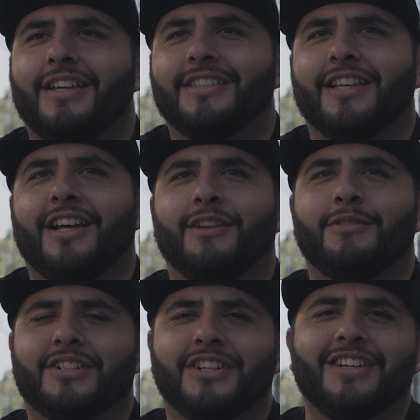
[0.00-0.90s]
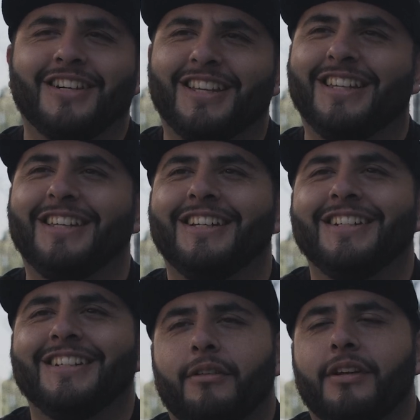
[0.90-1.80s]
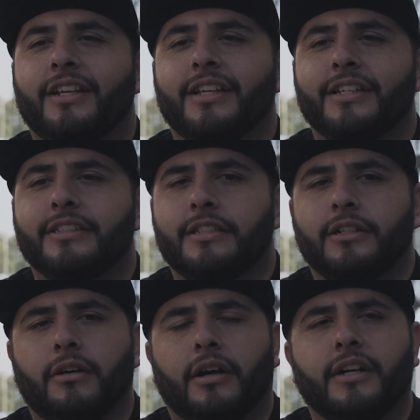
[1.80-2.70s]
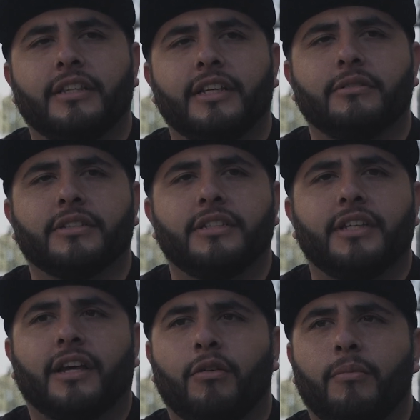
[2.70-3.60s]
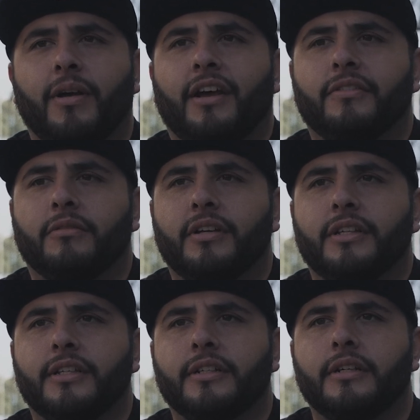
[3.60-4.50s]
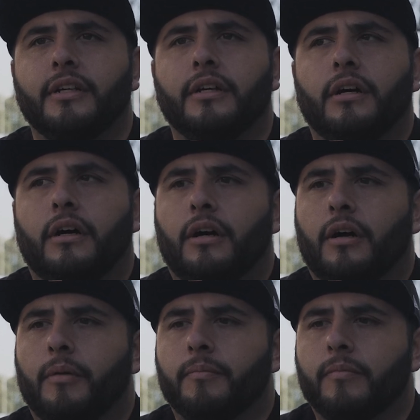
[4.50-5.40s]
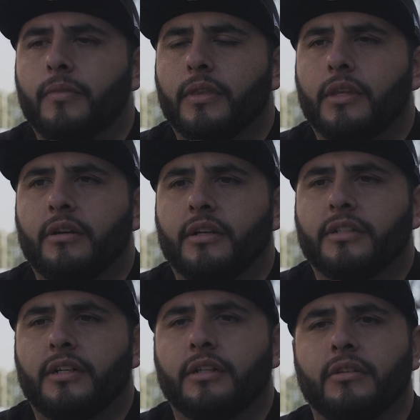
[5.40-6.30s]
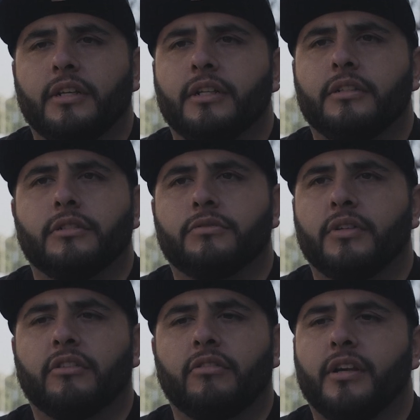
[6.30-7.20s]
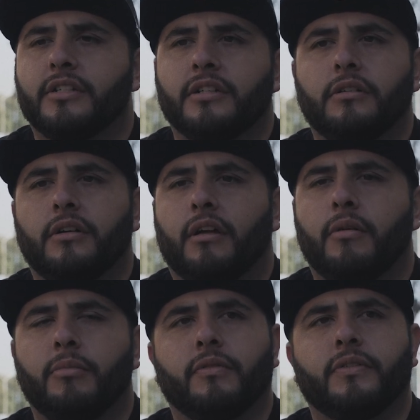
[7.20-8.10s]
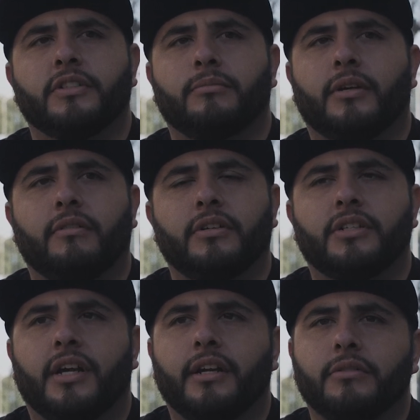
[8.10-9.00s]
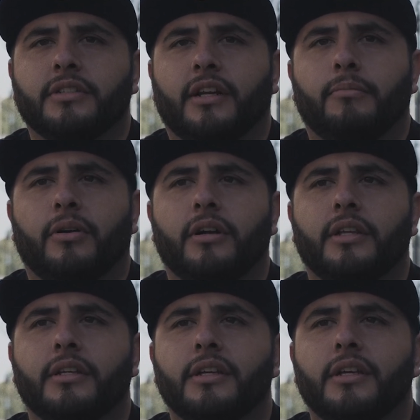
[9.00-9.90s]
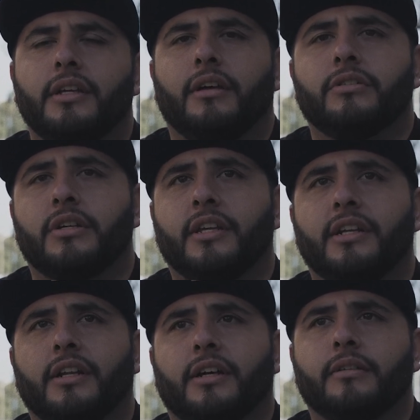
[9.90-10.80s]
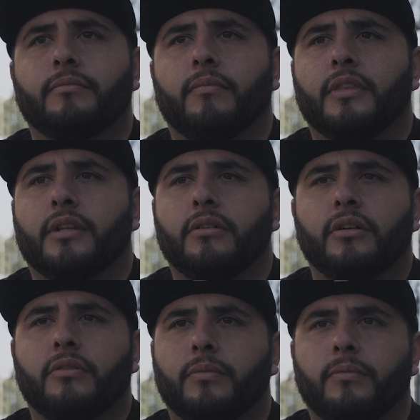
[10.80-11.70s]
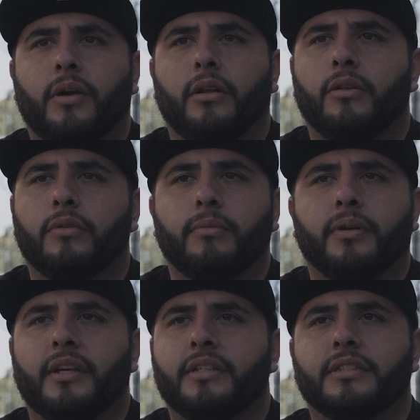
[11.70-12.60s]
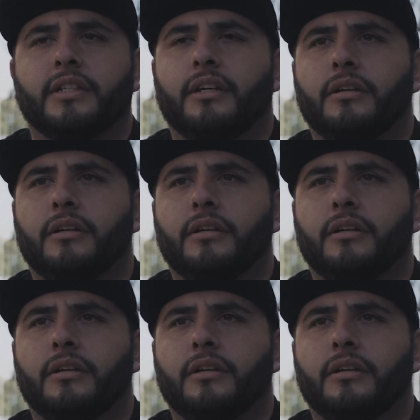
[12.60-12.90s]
It's a hell of a drug. It really is. I didn't think it was going to take over my life the way it did. I started doing it just recreational. I remember the first time I ever tried it was at a party. I was drinking a lot, throwing up all over the place. And